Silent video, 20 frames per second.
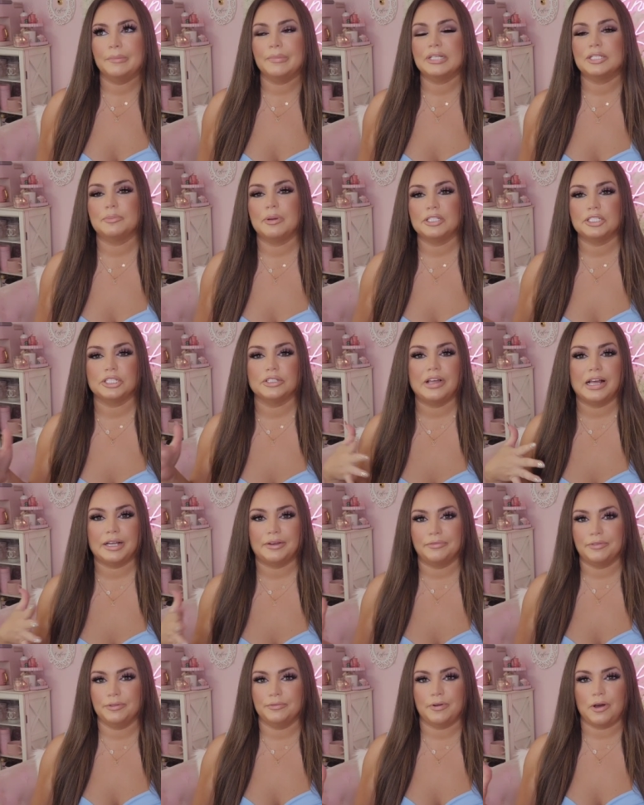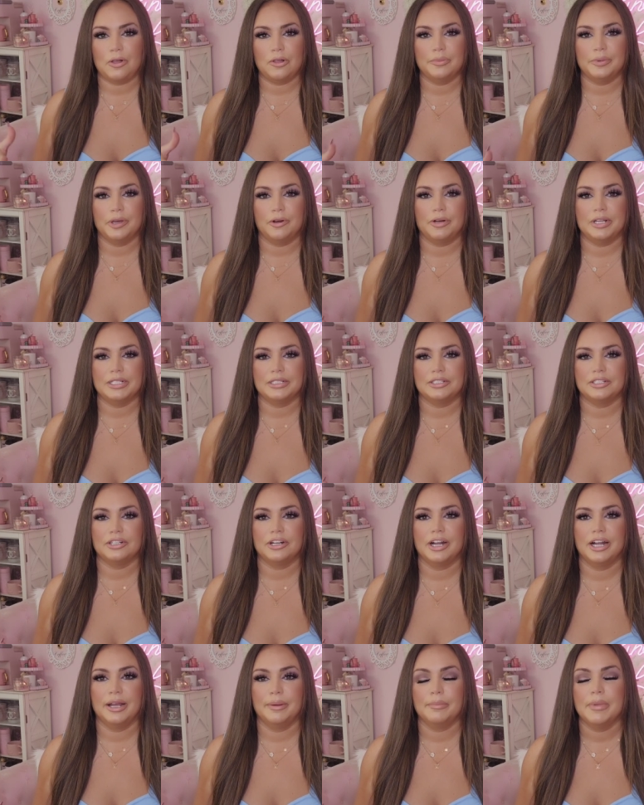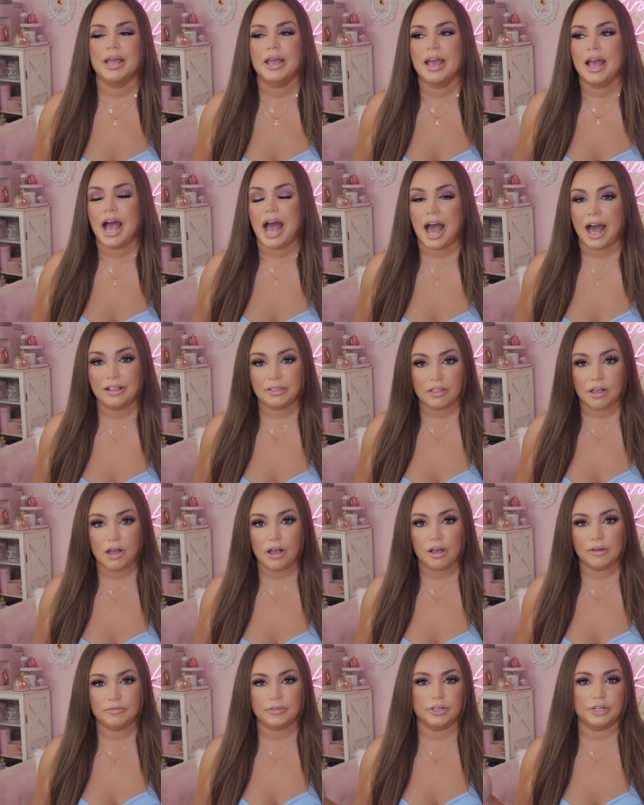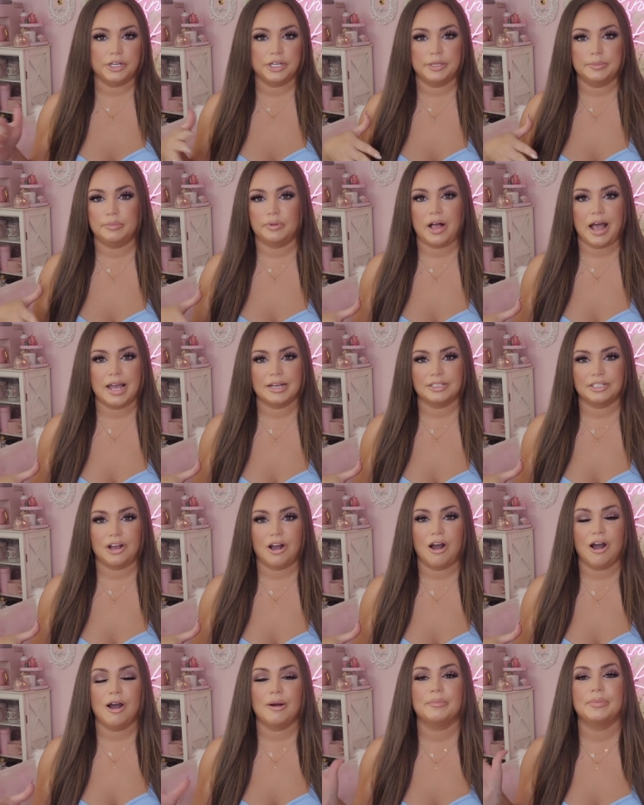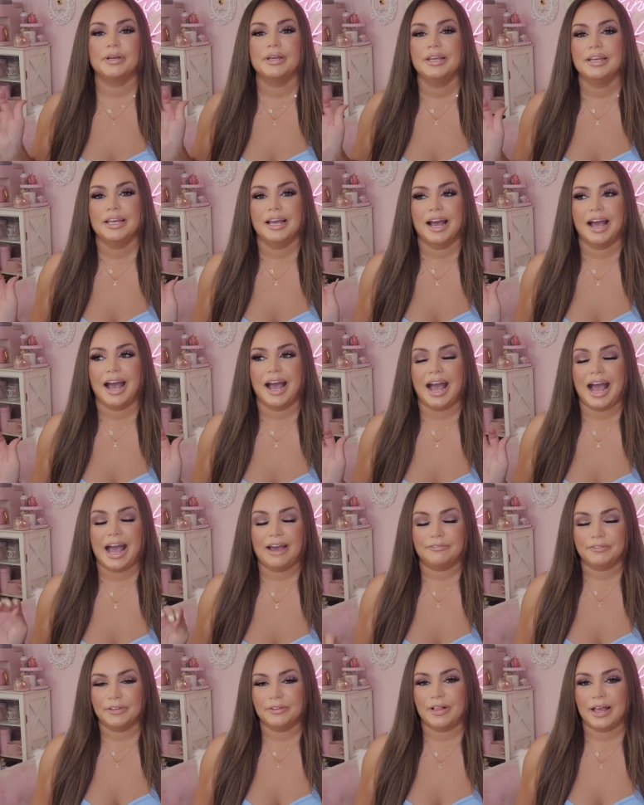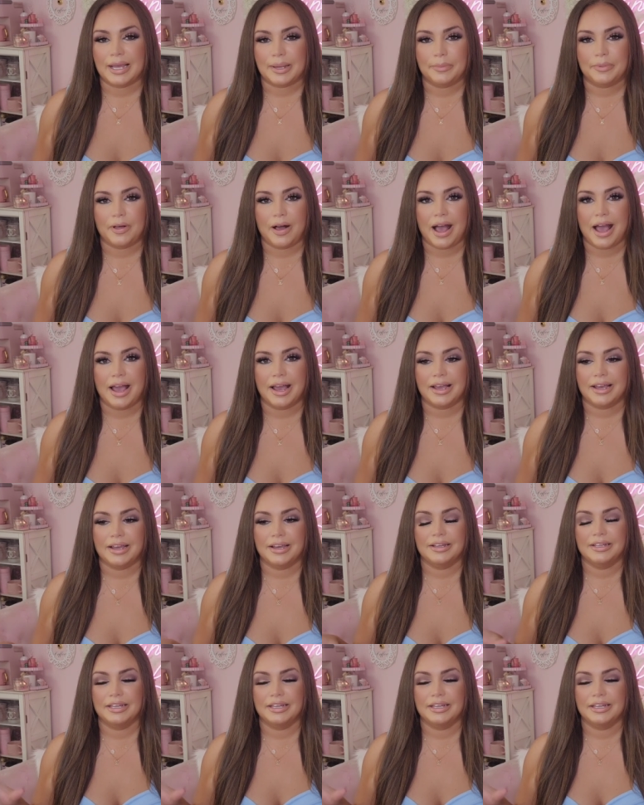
especially like if you follow me on Instagram, I love a good black top. I feel like black,